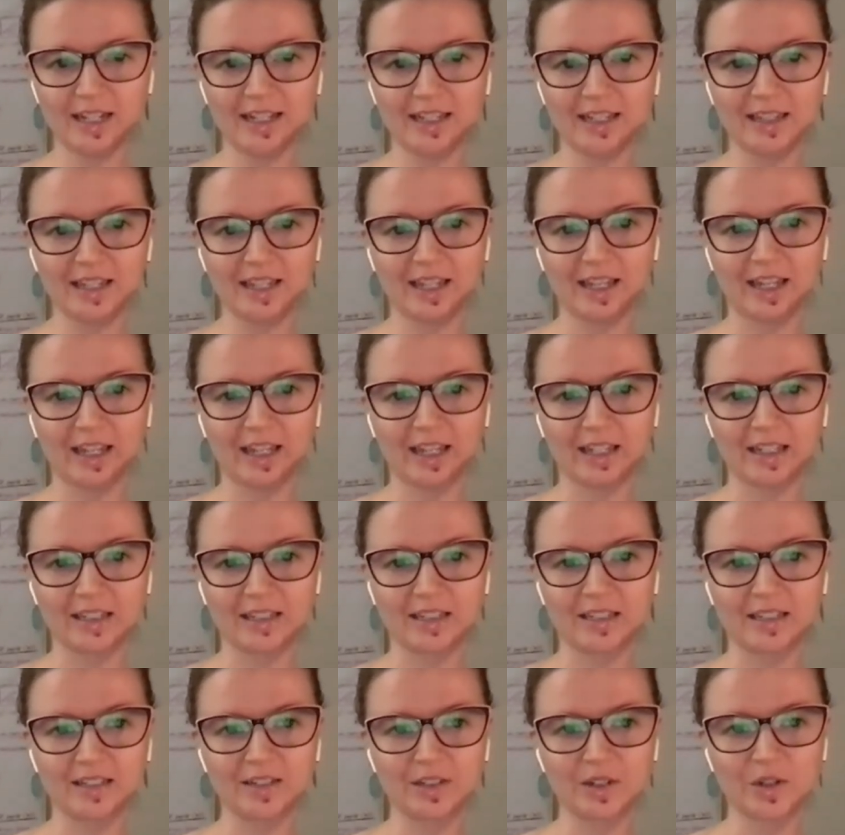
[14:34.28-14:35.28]
and take the
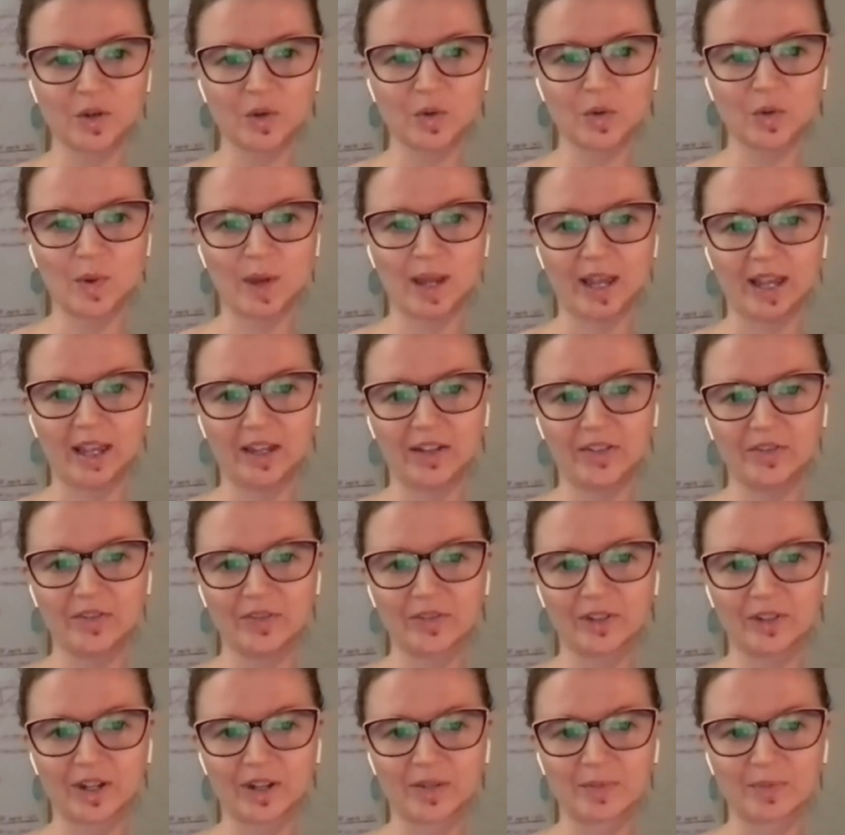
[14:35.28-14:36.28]
hands
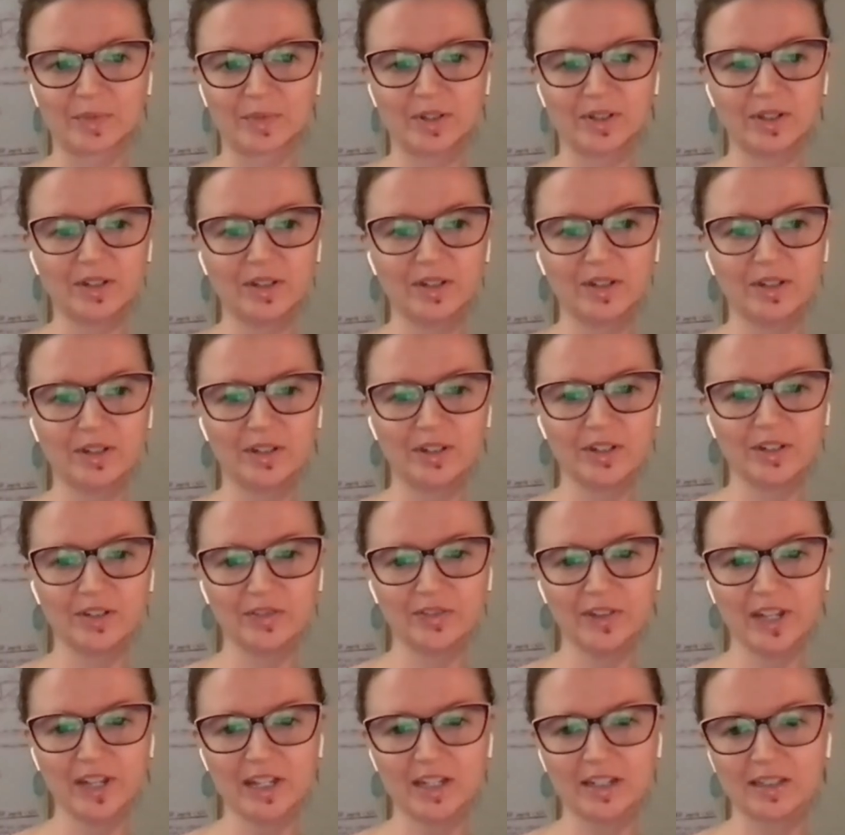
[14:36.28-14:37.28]
away from
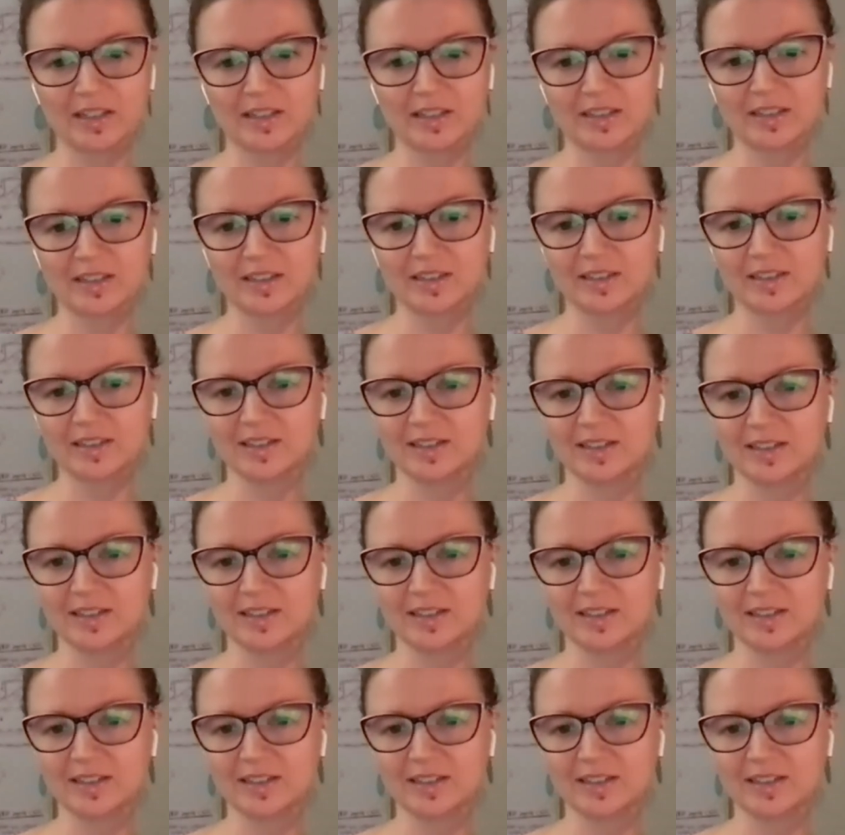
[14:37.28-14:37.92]
your face.